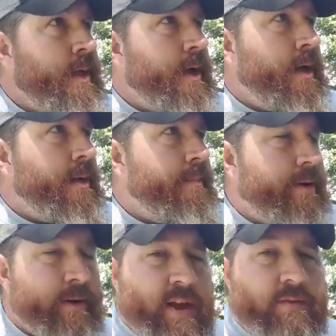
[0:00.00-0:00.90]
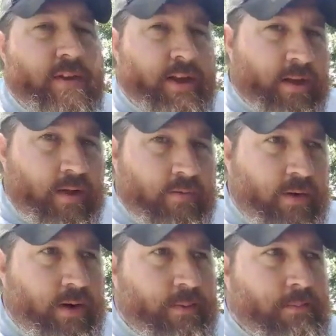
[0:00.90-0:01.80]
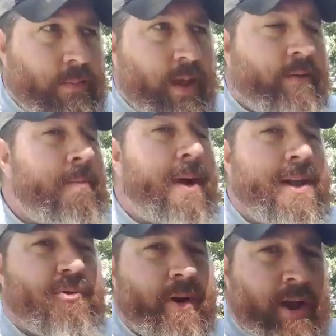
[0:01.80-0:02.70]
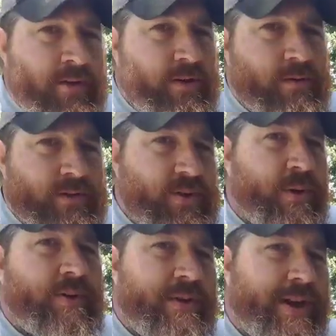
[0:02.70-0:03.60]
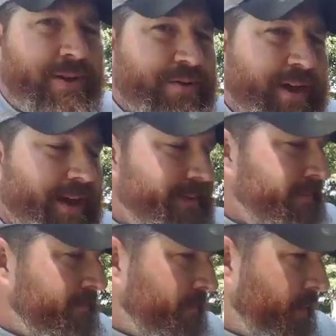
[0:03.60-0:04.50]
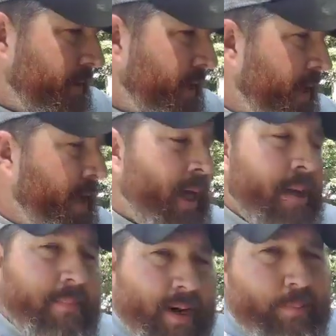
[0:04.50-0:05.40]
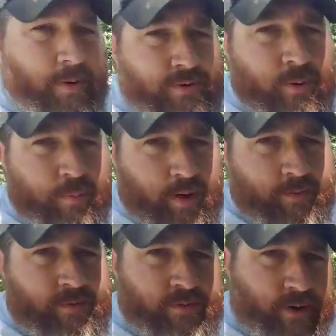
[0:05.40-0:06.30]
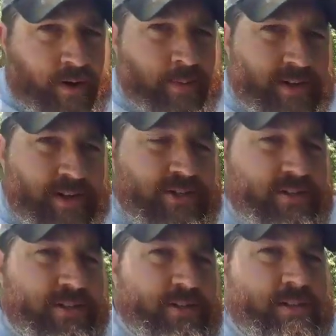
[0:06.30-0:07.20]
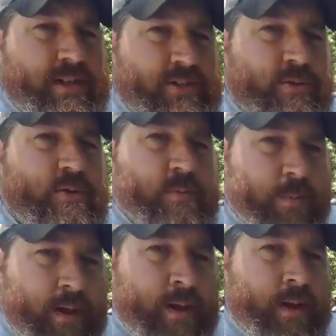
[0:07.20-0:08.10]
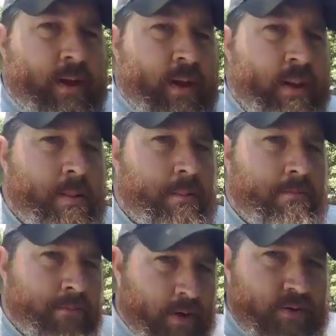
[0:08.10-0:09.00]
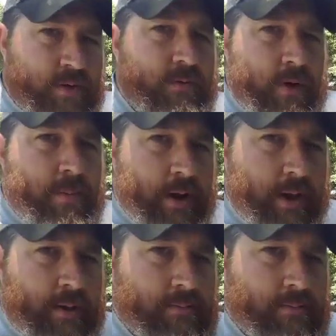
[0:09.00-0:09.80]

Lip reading: You're going to have to yell over it. Everybody around you is going to hear that. My personal preference and recommendation is that you spend most of your money,